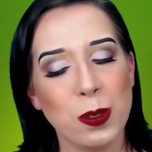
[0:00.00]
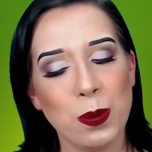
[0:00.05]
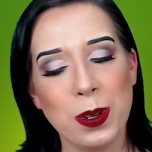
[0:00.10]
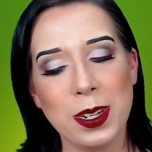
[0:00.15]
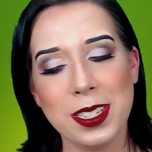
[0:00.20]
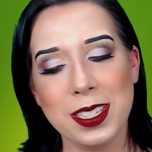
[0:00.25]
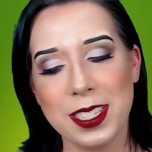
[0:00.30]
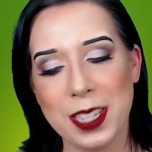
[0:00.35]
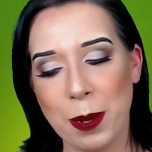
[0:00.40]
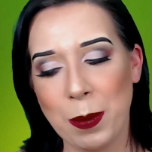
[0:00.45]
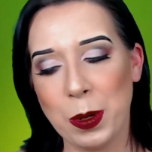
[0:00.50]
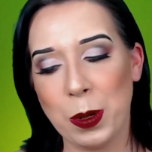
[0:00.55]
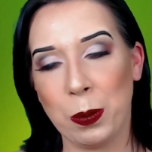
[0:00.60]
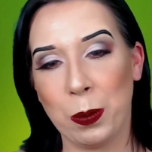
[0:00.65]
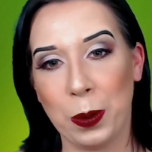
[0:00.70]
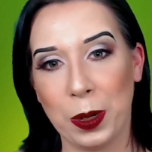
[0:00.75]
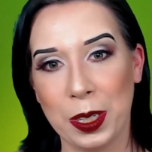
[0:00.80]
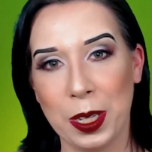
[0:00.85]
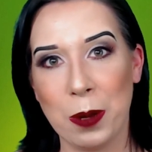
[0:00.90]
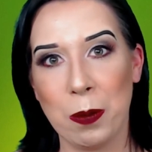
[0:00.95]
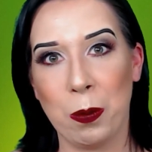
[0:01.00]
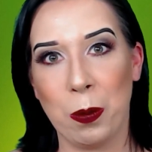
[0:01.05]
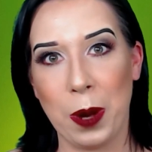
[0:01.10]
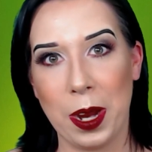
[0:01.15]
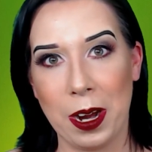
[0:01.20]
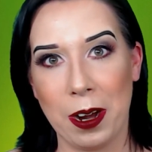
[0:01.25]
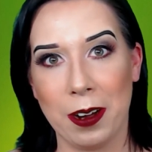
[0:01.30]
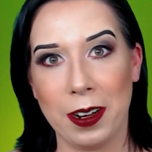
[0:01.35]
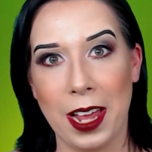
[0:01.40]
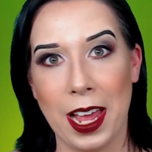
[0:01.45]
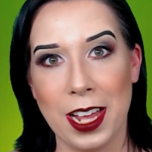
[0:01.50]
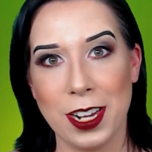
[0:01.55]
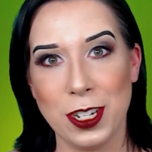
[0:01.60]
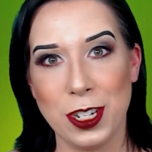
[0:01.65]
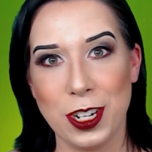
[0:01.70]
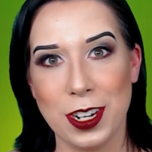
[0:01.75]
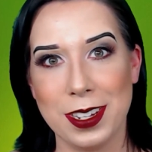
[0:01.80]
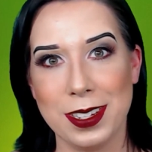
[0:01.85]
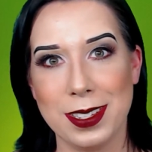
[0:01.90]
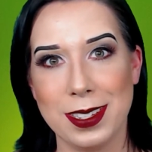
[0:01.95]
seemed really weird and
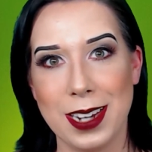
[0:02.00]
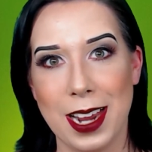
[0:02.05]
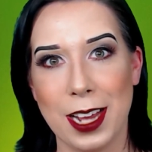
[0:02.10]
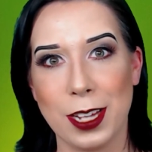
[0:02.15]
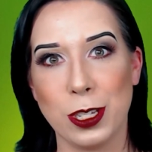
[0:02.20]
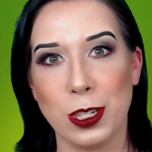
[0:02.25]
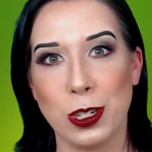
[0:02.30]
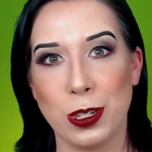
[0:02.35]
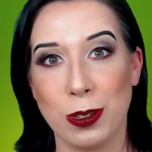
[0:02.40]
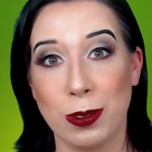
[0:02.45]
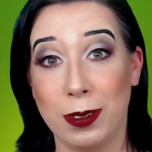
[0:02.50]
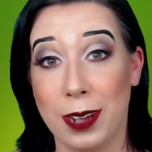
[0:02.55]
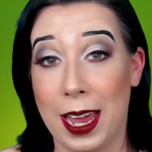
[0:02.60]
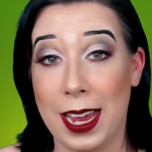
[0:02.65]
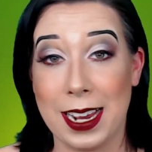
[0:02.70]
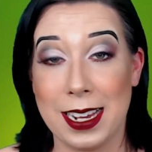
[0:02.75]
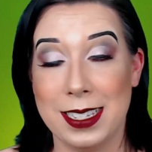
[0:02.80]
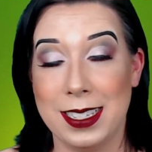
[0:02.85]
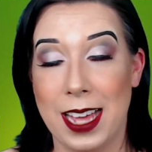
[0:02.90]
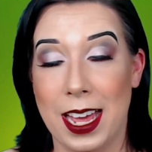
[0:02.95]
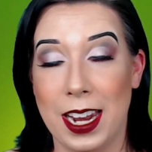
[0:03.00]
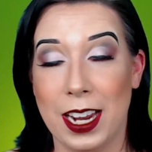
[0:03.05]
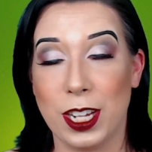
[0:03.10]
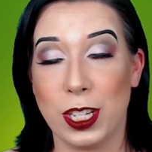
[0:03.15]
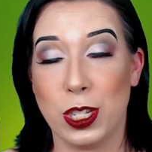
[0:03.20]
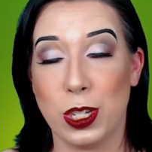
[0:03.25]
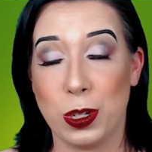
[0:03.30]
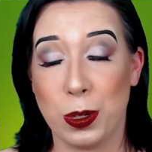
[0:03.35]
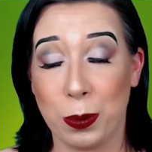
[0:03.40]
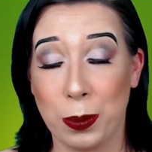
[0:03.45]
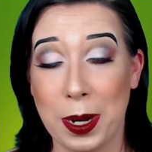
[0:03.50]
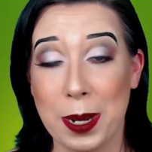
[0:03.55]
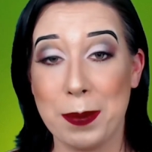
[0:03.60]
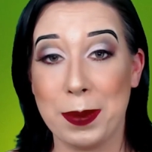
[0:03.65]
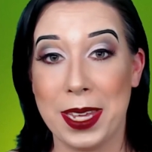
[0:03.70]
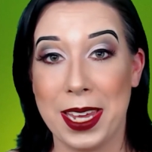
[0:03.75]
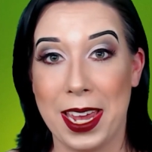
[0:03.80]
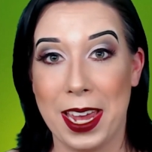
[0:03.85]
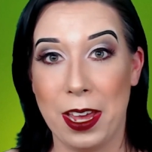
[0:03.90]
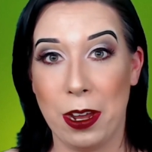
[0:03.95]
just, like I said,
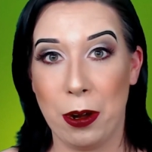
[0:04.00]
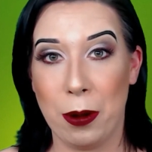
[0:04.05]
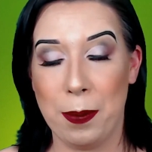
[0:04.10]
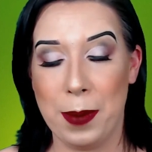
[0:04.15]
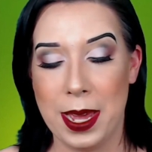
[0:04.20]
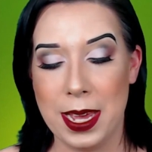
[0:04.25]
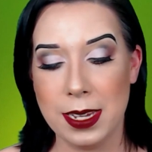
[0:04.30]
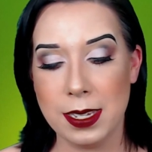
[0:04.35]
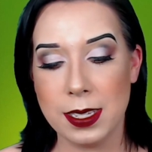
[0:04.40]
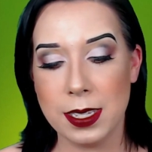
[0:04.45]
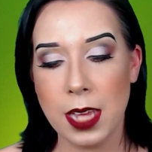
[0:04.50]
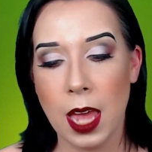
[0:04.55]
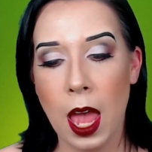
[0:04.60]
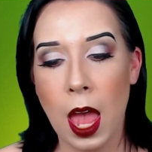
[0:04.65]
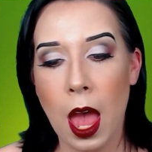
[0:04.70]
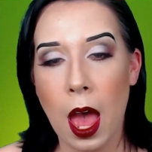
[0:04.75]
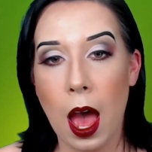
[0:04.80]
extremely hit or miss.